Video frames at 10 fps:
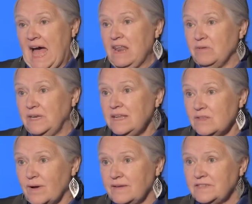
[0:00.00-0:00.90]
I don't need
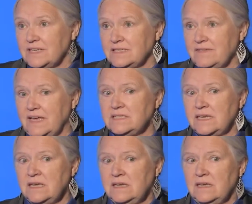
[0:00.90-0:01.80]
the wife to testify. He
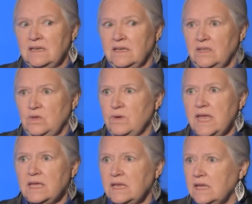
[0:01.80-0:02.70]
said, you
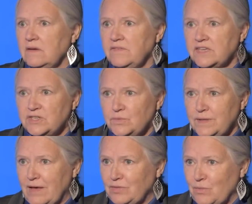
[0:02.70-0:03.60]
can't get a conviction
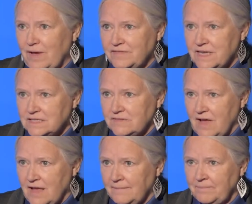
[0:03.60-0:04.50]
without the wife
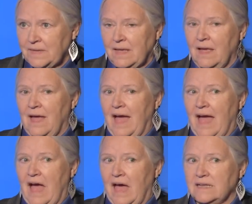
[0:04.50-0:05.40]
testifying.
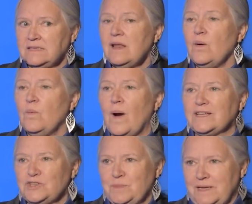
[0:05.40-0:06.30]
I said,
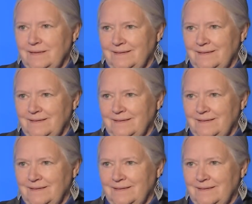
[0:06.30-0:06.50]
watch me.